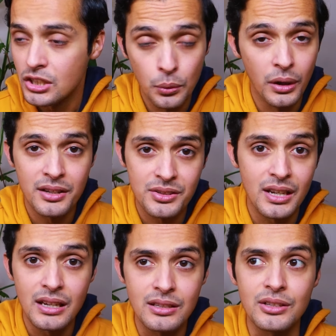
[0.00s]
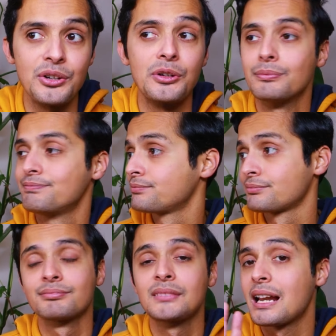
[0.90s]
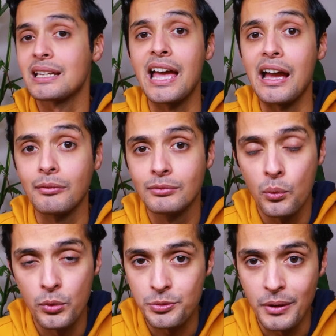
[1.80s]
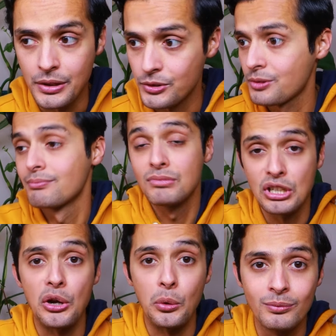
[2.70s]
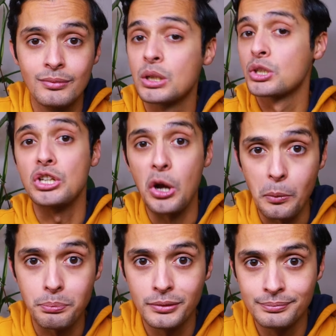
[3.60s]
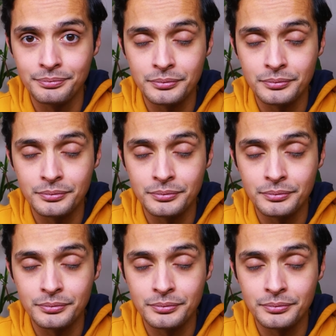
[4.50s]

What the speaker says: Do you want to stay here? Nah, which means no. Nope.